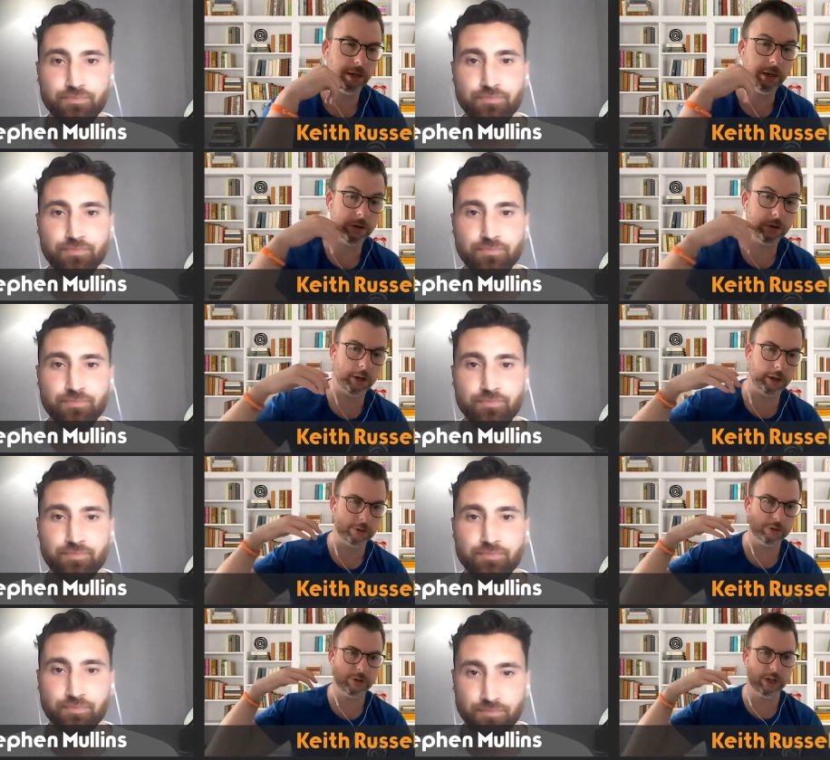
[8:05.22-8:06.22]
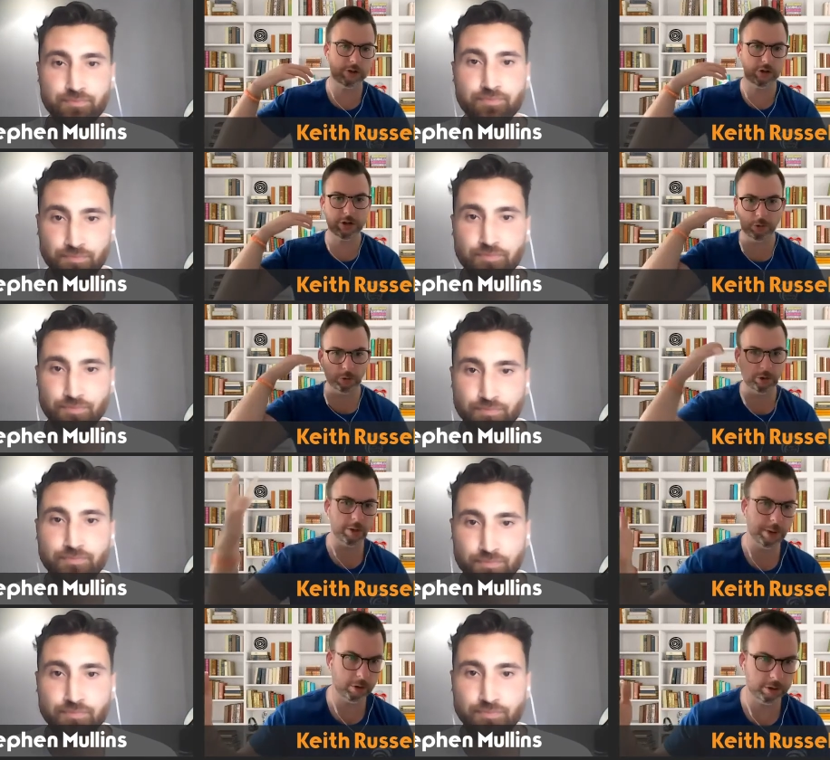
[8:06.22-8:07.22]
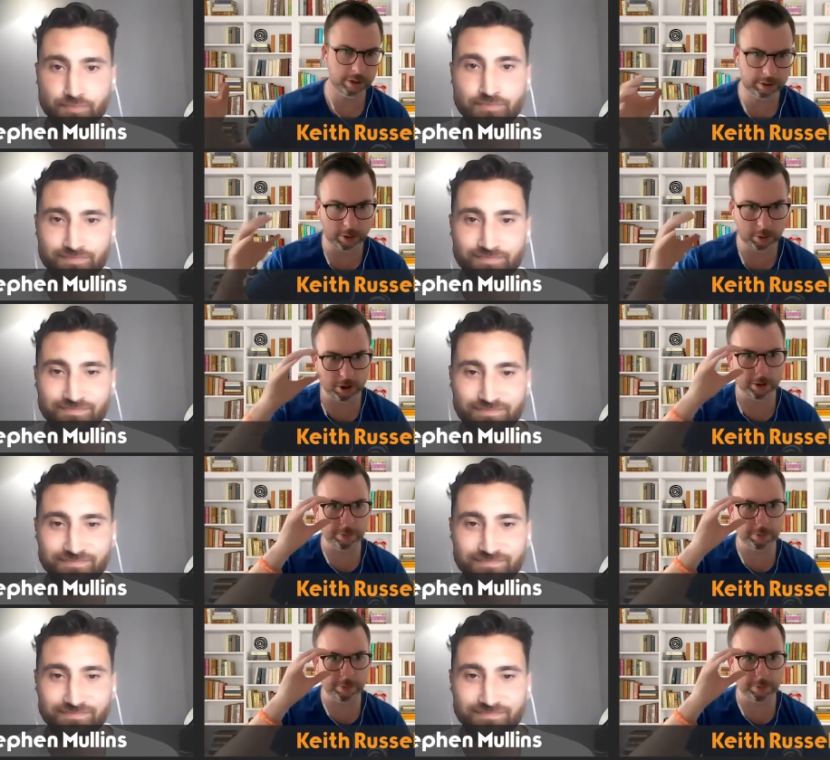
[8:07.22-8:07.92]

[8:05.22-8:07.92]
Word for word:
Speaker 1: and look, as we said, guys, I know nothing about this, so I'm,